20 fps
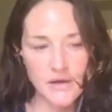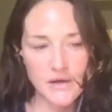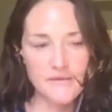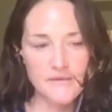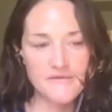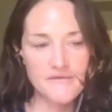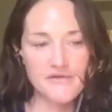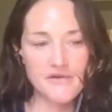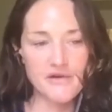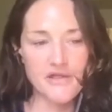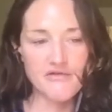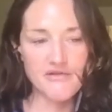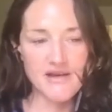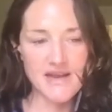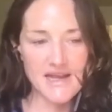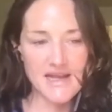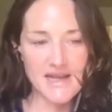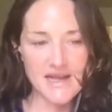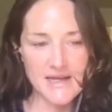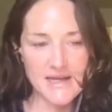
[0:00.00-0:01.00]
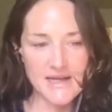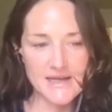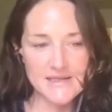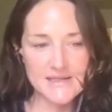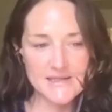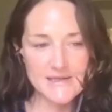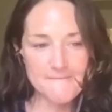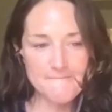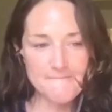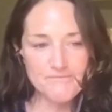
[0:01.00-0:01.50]
for three years
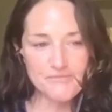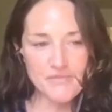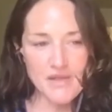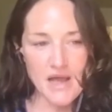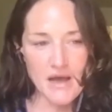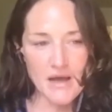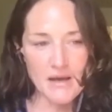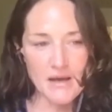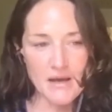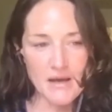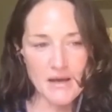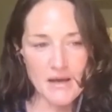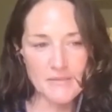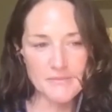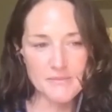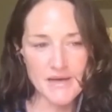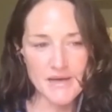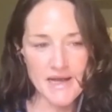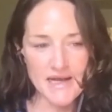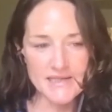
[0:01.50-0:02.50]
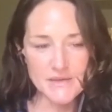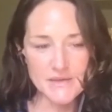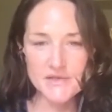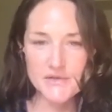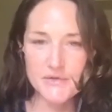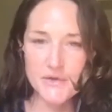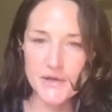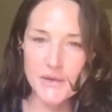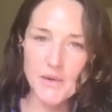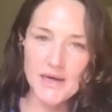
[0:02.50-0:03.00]
um, as I was
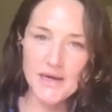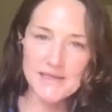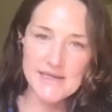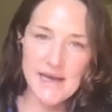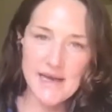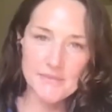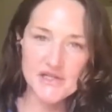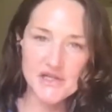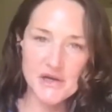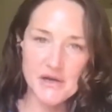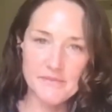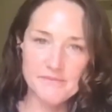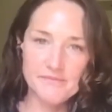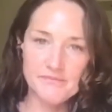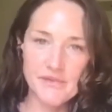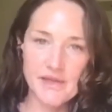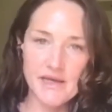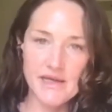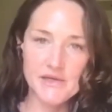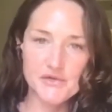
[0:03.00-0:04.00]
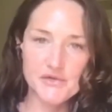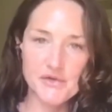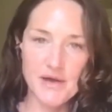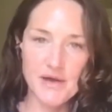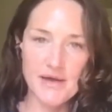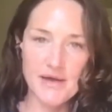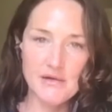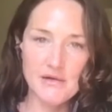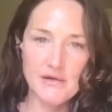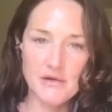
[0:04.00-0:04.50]
doing well as an amateur in
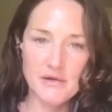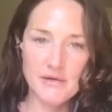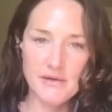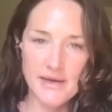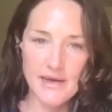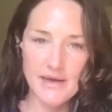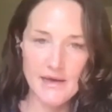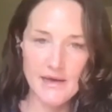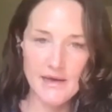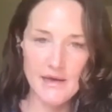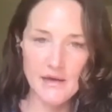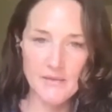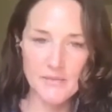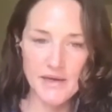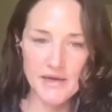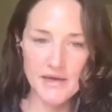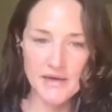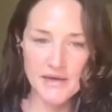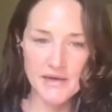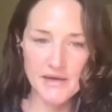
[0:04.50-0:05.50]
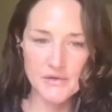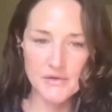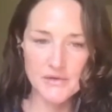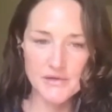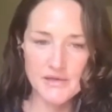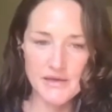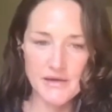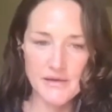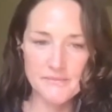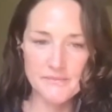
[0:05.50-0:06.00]
triathlon, um, and I got
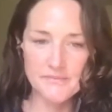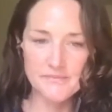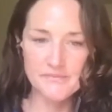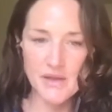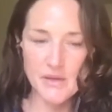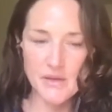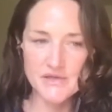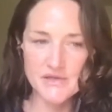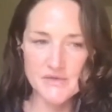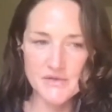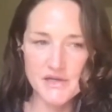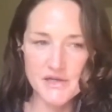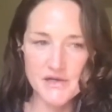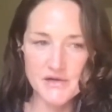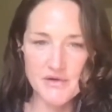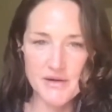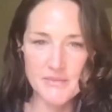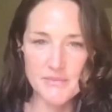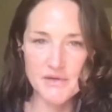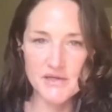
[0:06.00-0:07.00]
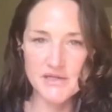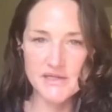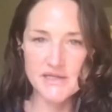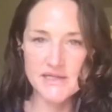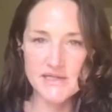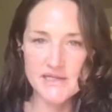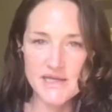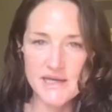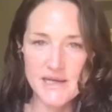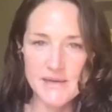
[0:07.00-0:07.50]
um, I was on the Great Britain
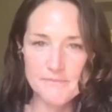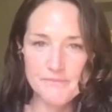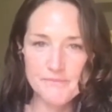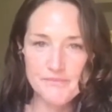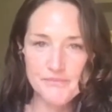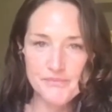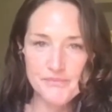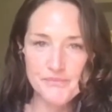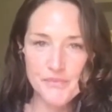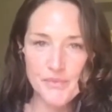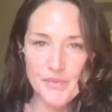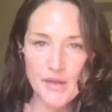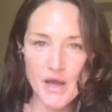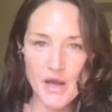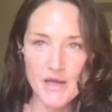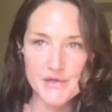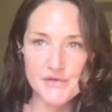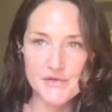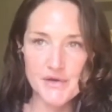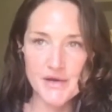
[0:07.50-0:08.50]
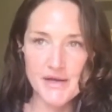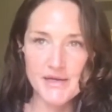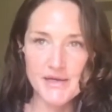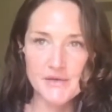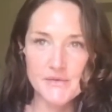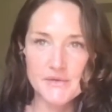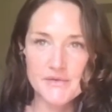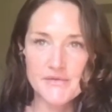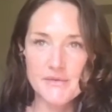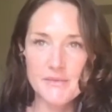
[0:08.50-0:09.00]
team. I trained
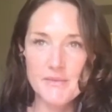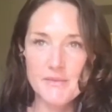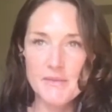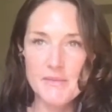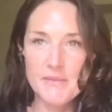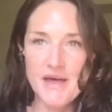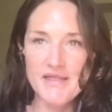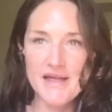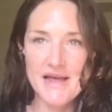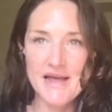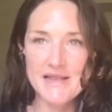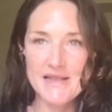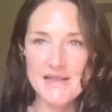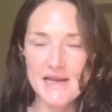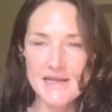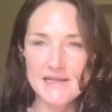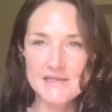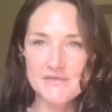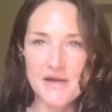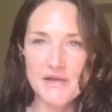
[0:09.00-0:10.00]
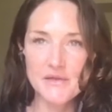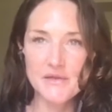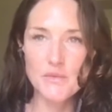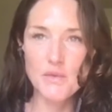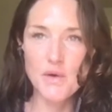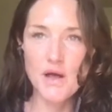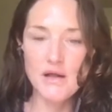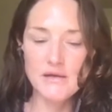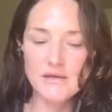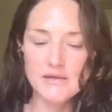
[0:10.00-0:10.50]
with some of the best athletes around the
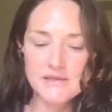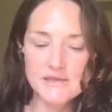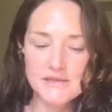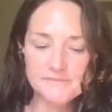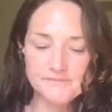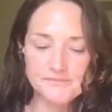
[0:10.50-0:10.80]
world.